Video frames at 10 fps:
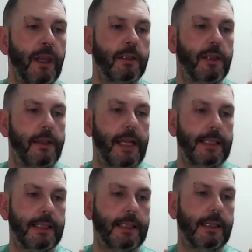So
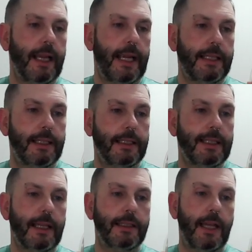this is
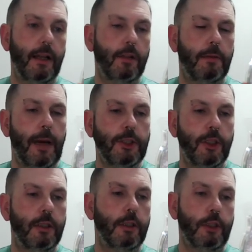set sail on a
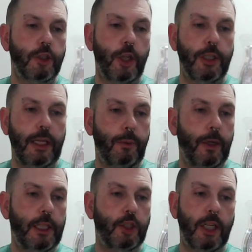magical journey
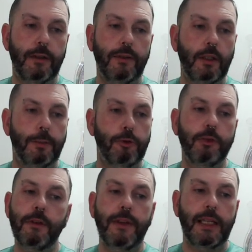where cheerful
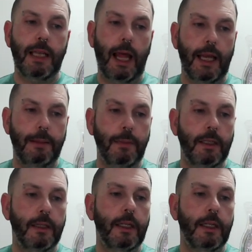Peruvian lime,